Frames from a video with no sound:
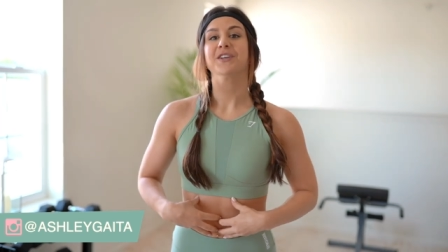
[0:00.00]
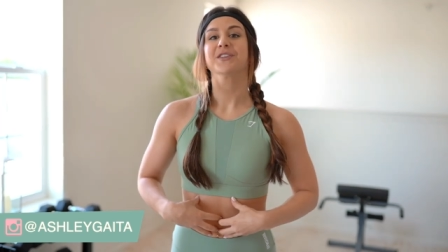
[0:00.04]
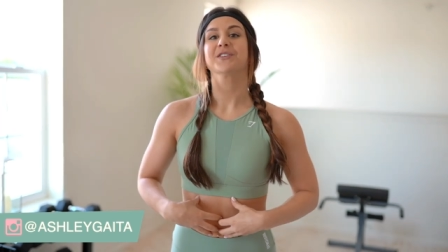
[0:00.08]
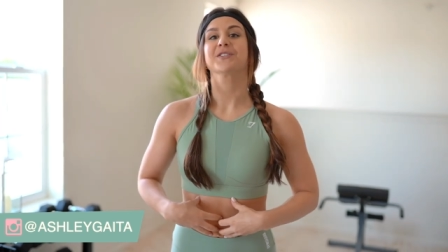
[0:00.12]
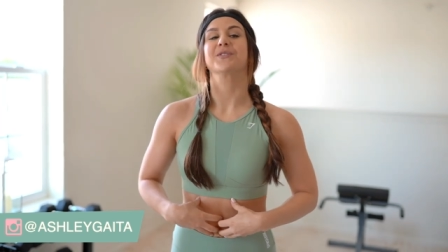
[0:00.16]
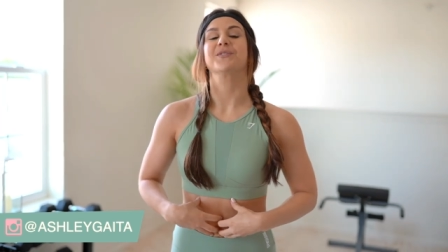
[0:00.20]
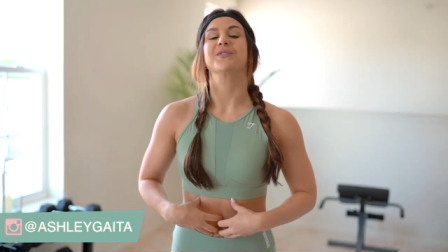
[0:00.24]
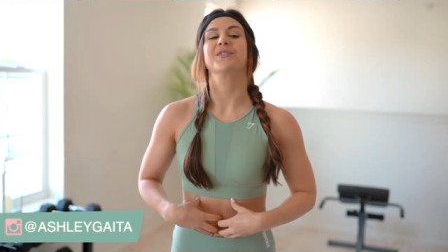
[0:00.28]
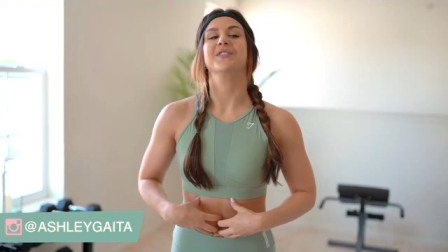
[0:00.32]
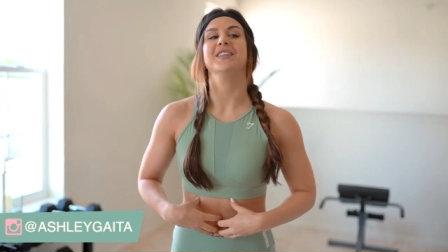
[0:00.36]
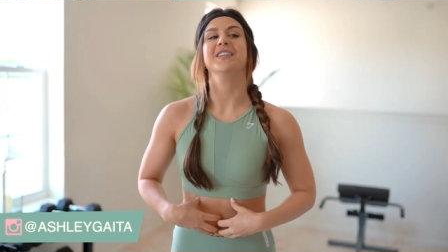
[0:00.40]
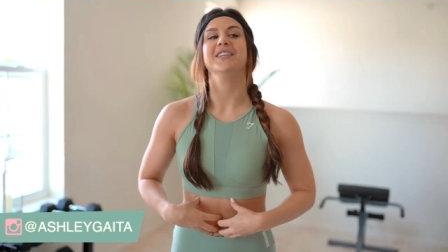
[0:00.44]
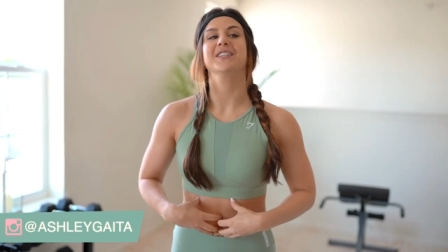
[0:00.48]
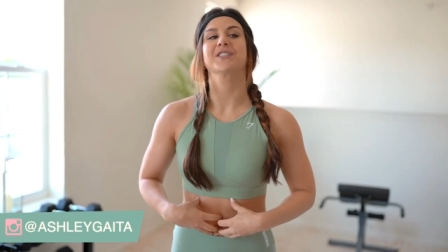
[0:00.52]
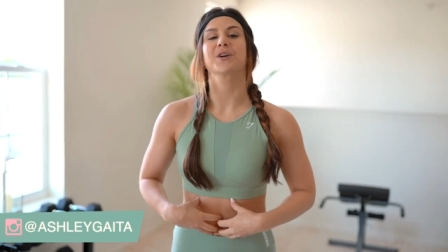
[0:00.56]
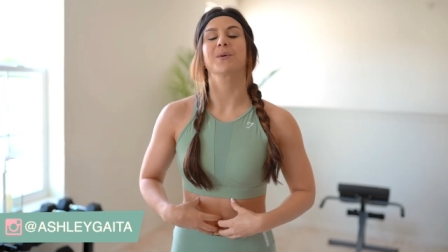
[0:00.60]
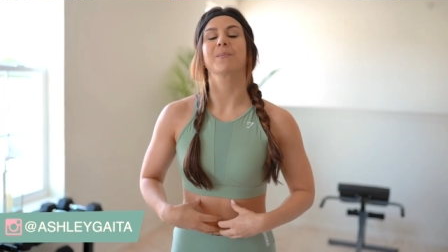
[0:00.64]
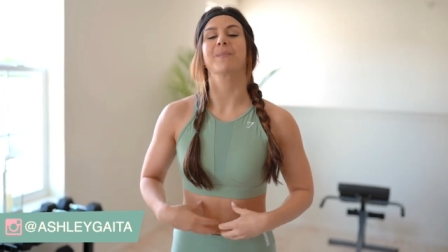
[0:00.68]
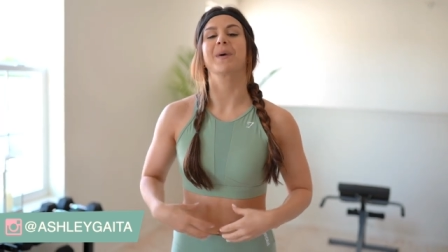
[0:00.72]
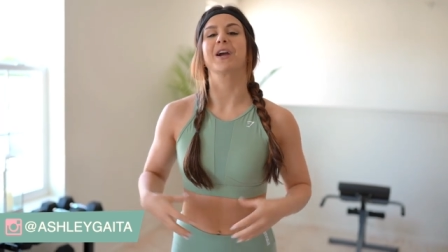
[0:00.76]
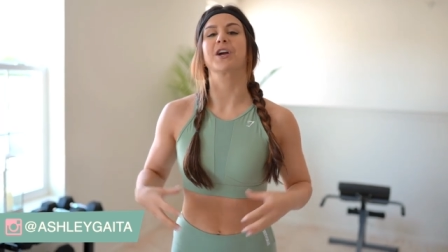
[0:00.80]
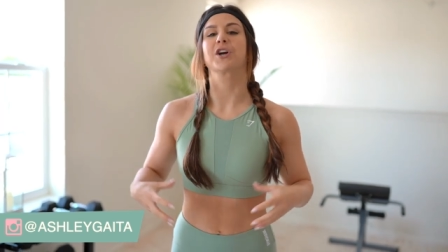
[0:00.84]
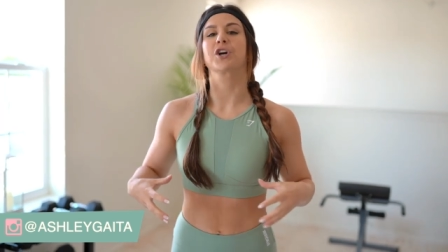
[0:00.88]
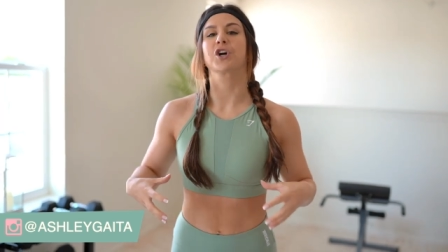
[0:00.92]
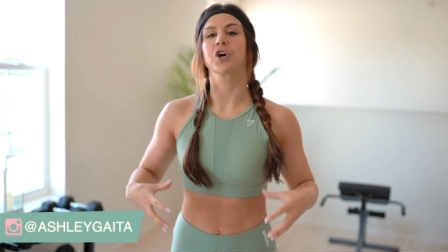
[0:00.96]
So these are
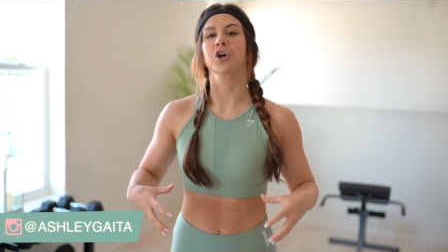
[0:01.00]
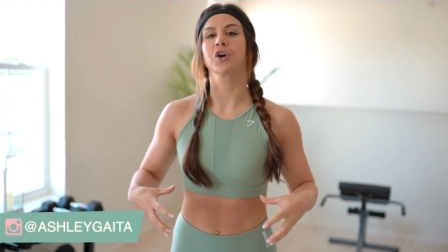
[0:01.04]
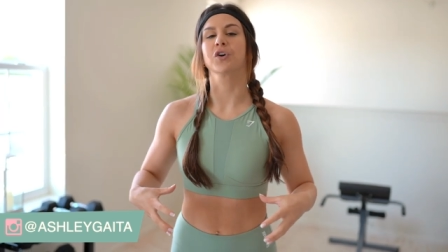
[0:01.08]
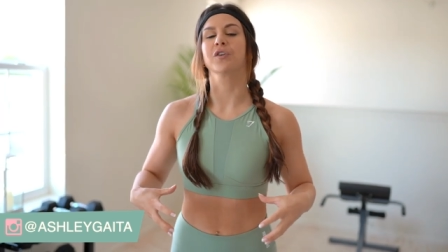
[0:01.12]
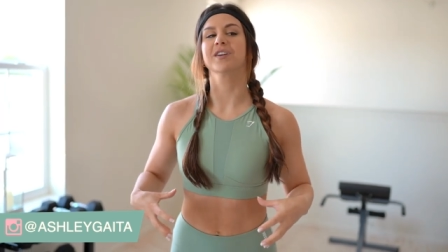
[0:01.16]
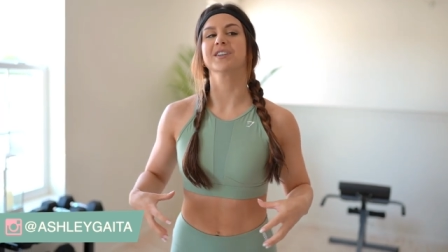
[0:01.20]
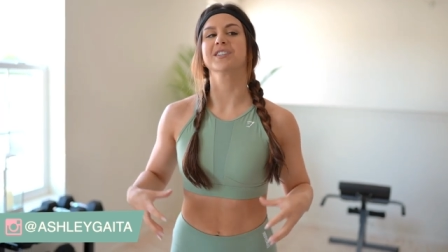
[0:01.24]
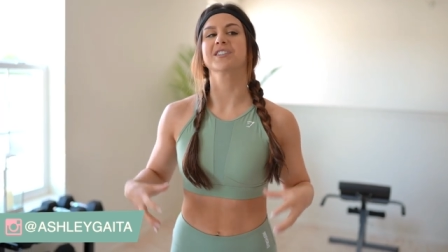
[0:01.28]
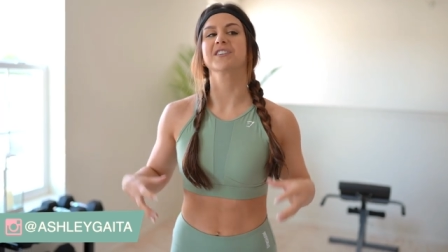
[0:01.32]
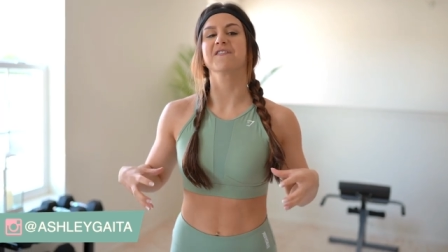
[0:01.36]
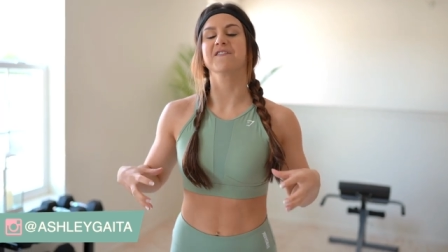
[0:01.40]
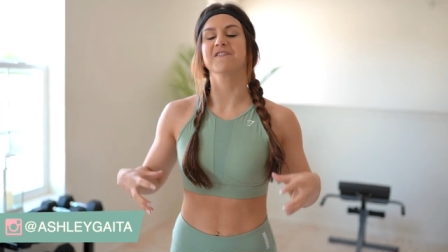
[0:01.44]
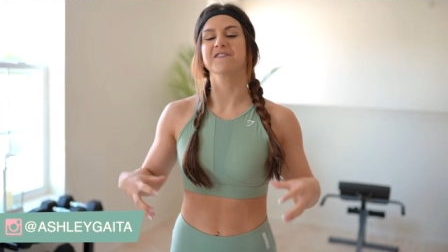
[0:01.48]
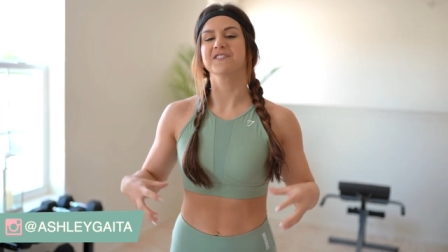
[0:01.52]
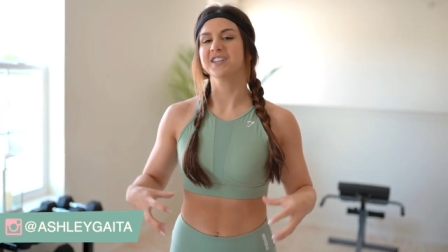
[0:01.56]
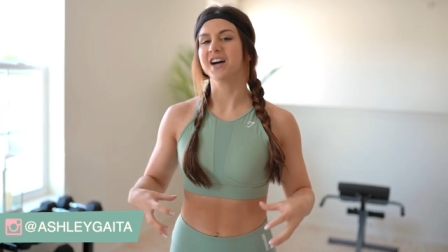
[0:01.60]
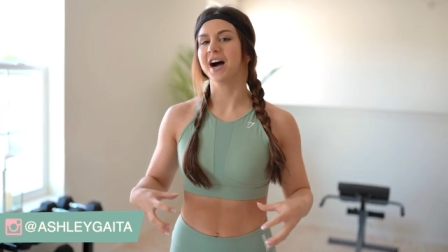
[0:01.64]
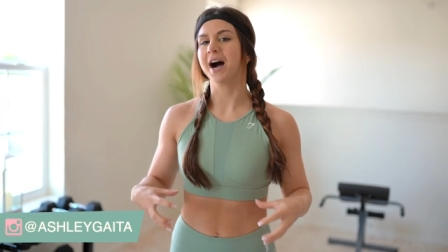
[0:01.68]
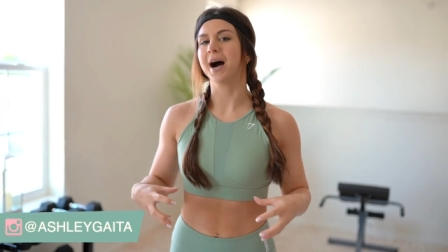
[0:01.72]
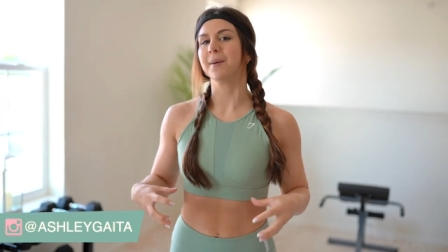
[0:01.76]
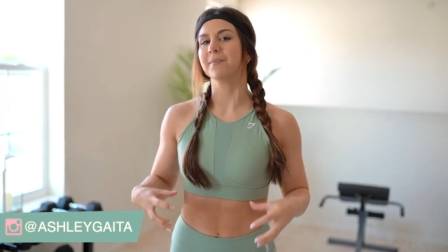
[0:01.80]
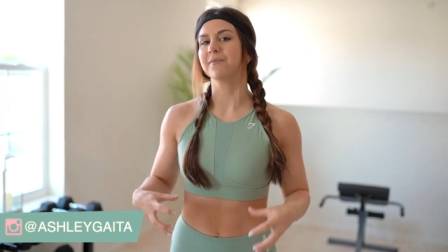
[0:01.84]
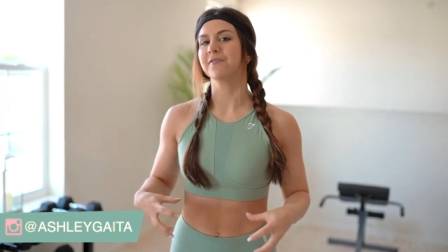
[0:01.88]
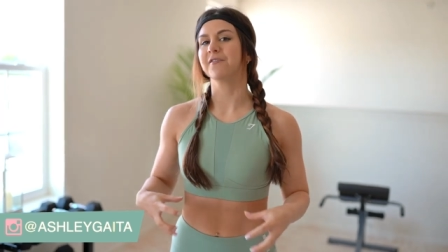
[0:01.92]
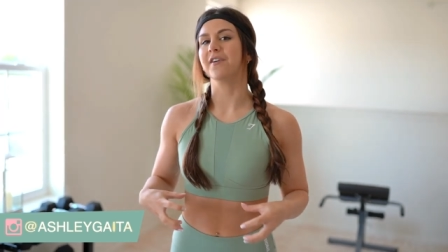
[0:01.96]
my current
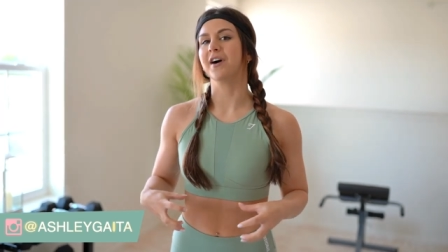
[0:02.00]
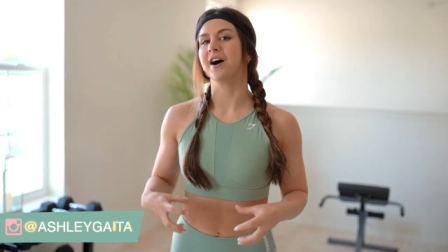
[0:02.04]
top